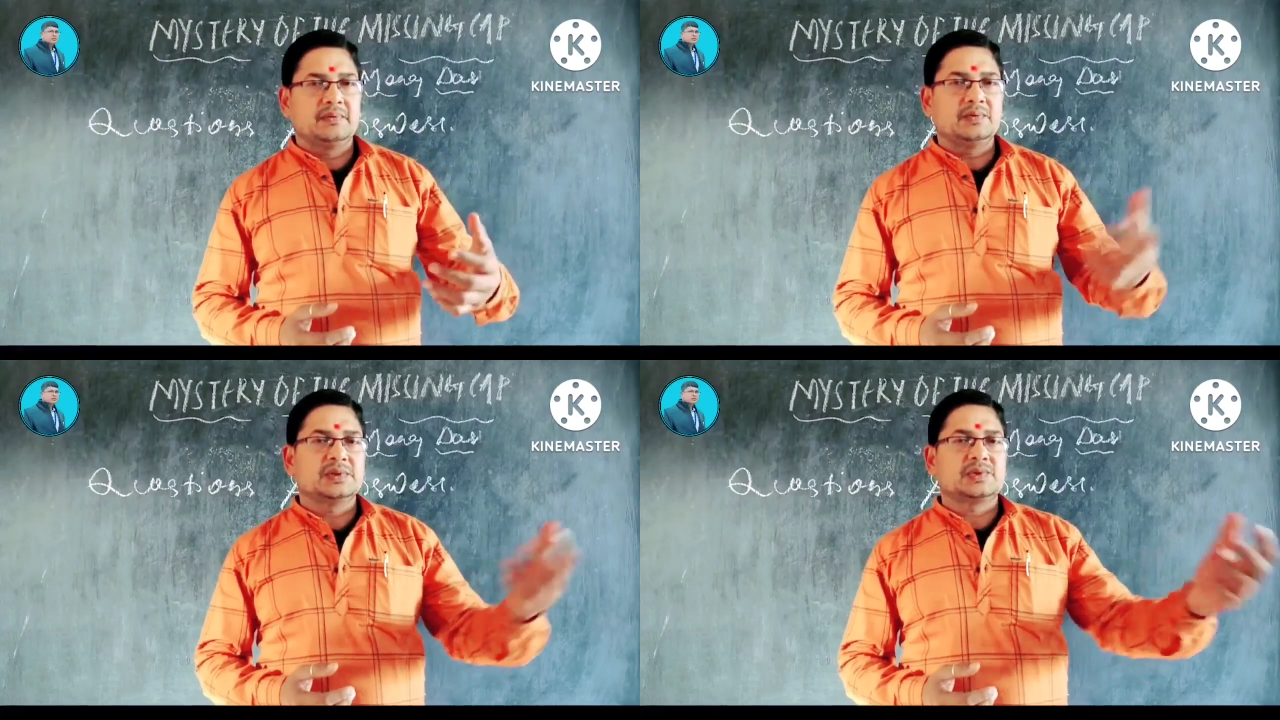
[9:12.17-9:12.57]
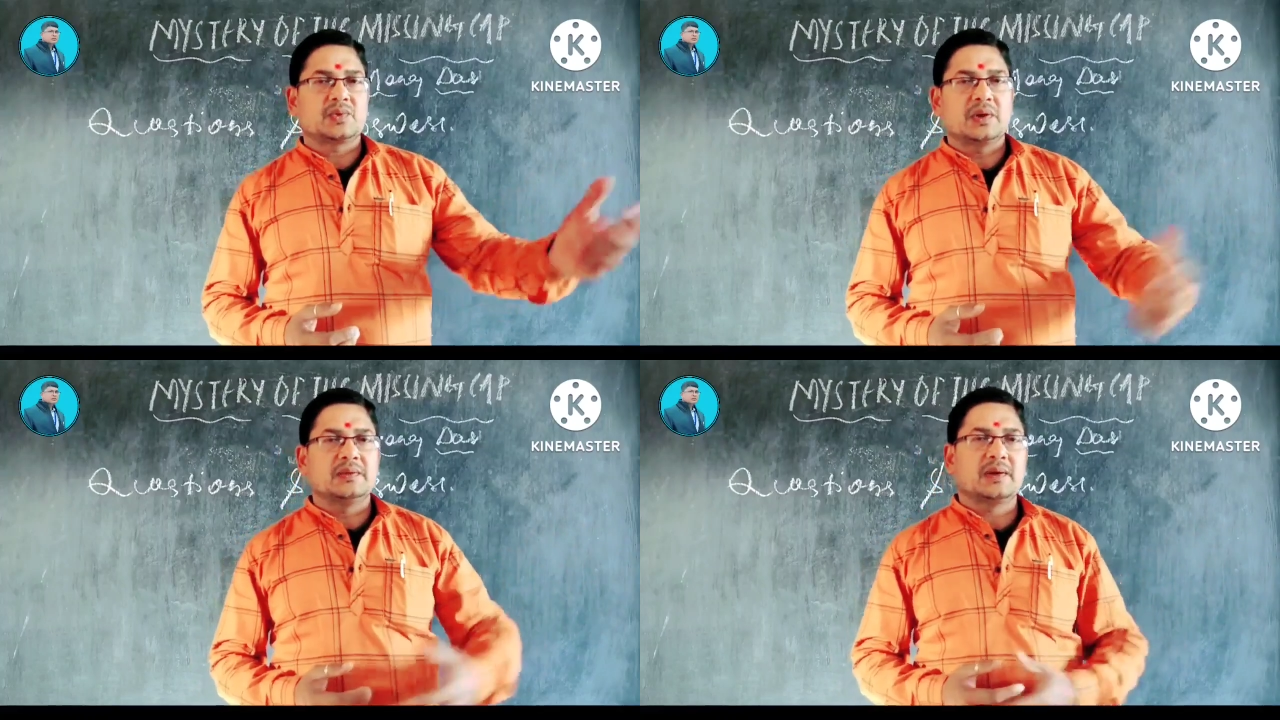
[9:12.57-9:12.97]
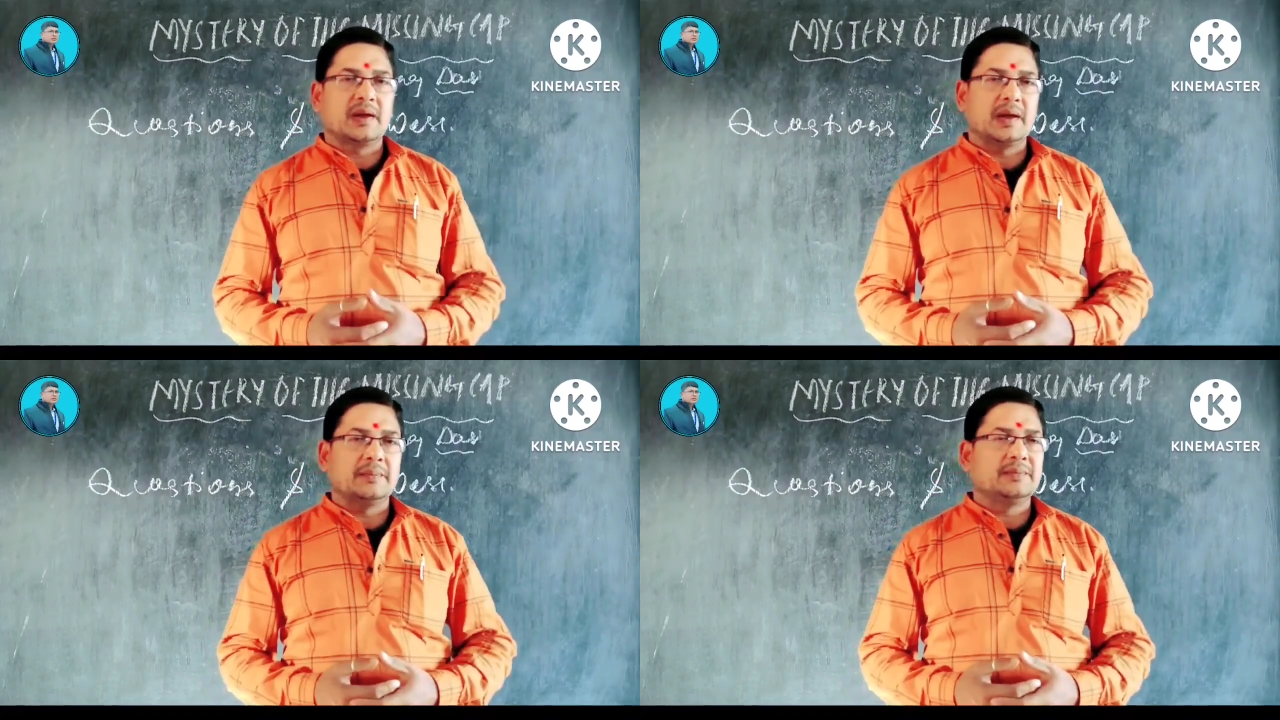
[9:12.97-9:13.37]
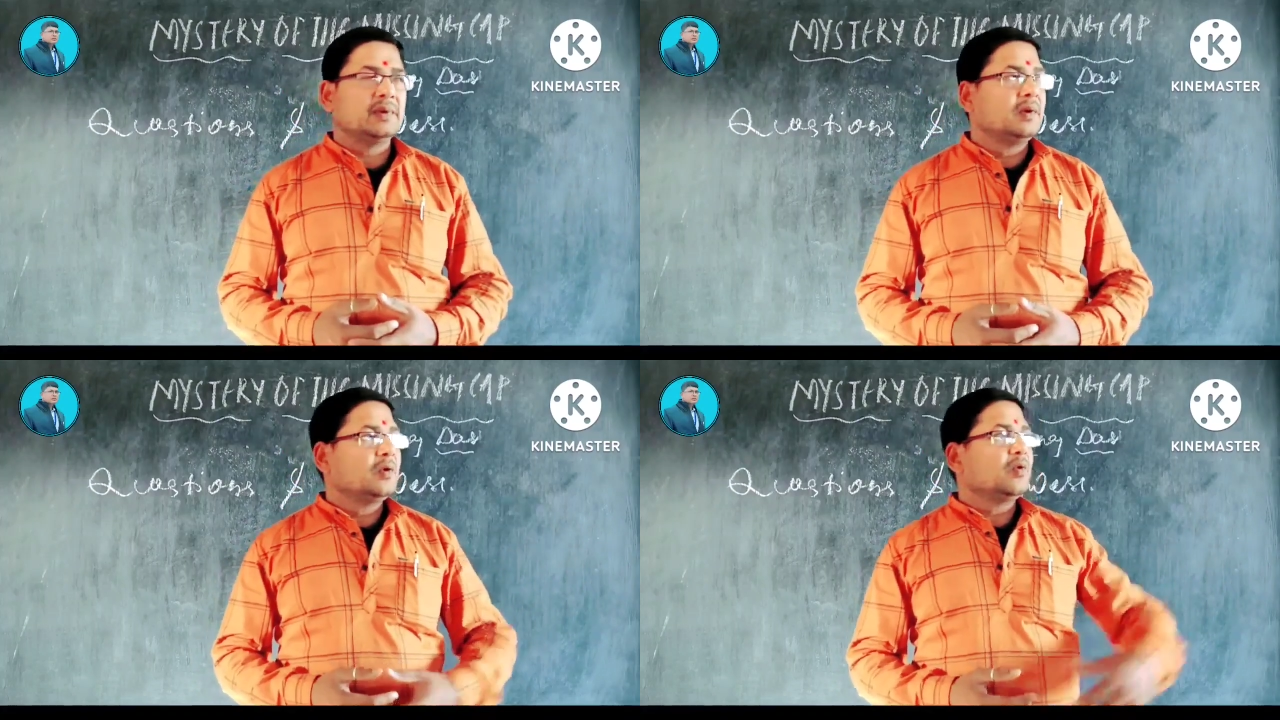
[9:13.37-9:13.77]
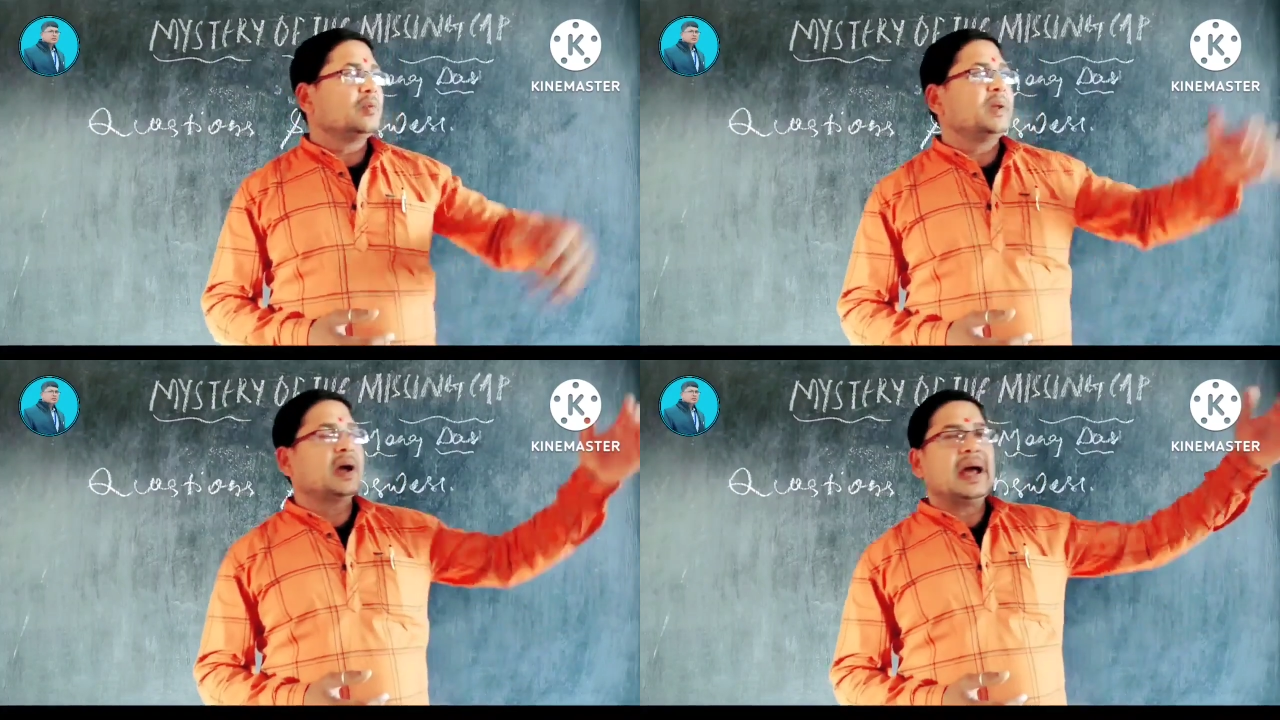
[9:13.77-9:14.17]
who was stolen the cap
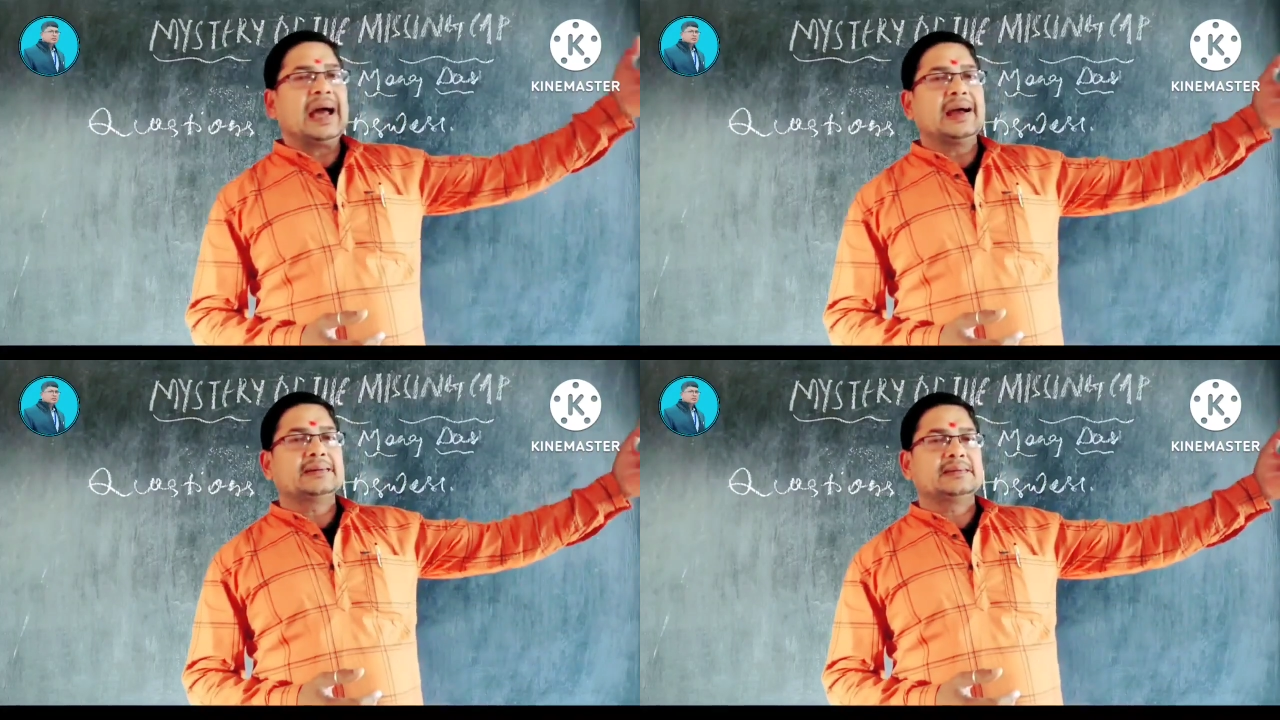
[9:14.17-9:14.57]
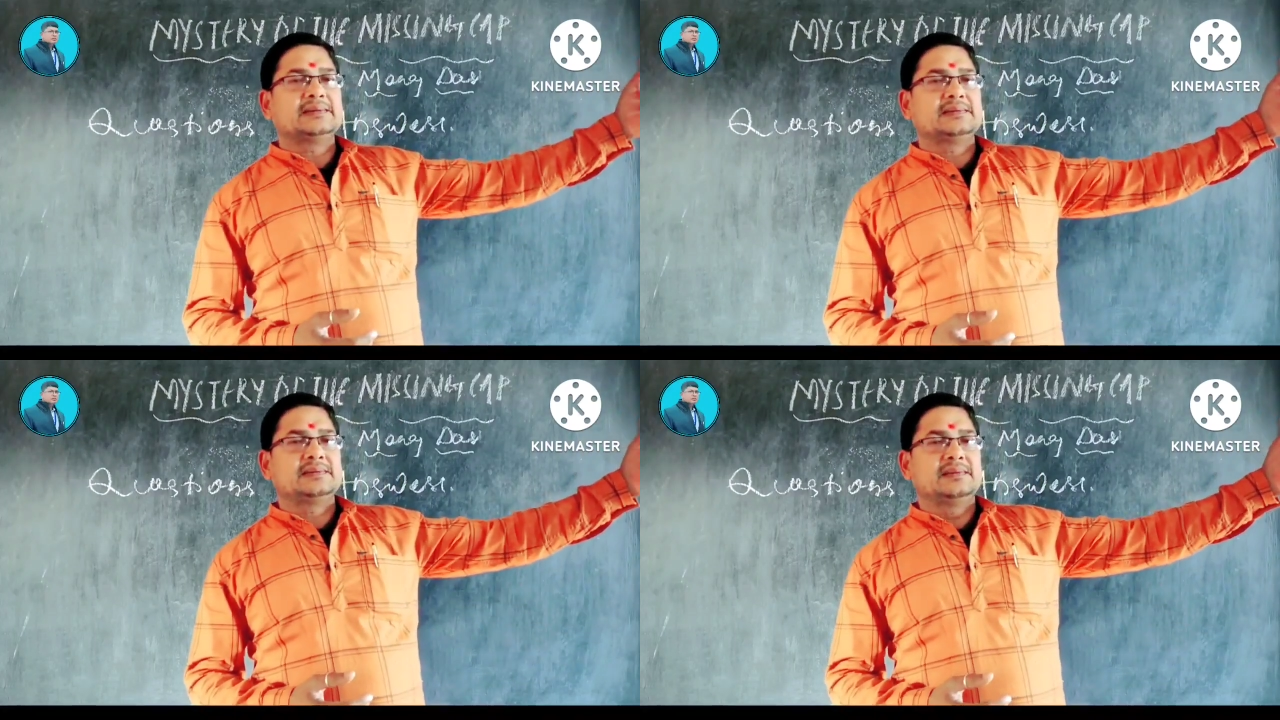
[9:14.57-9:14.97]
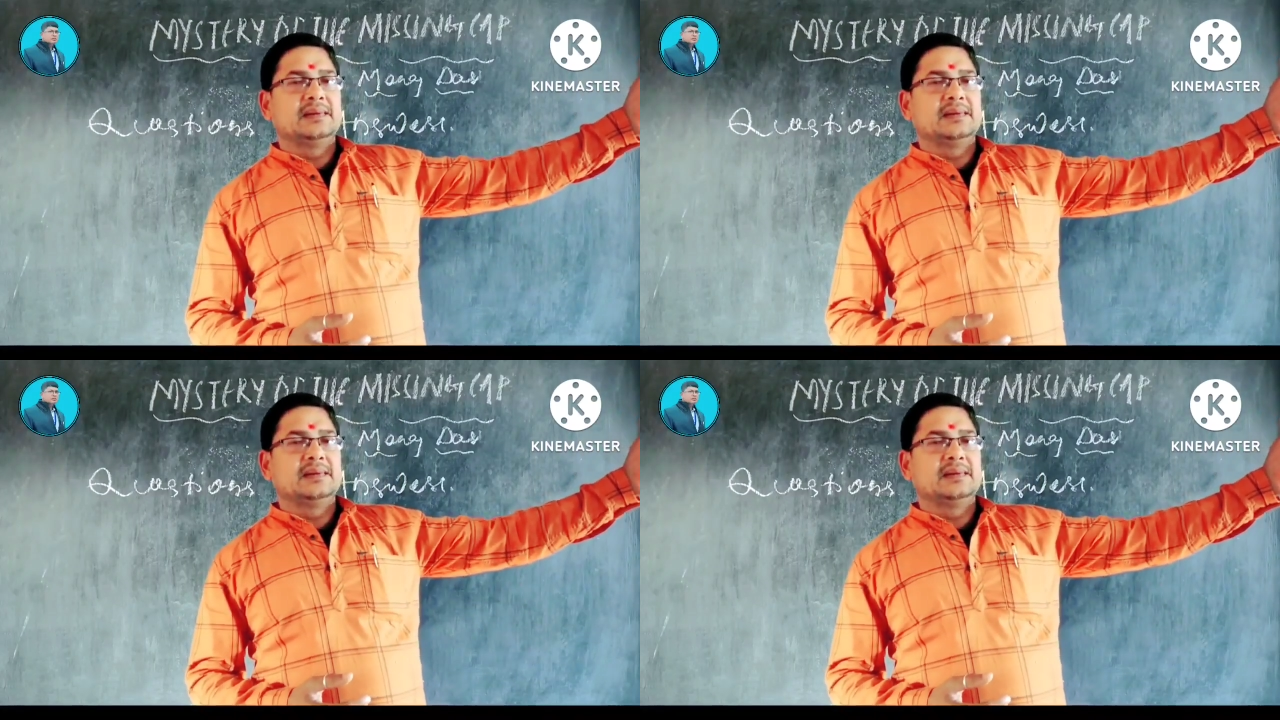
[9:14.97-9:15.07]
will be hanged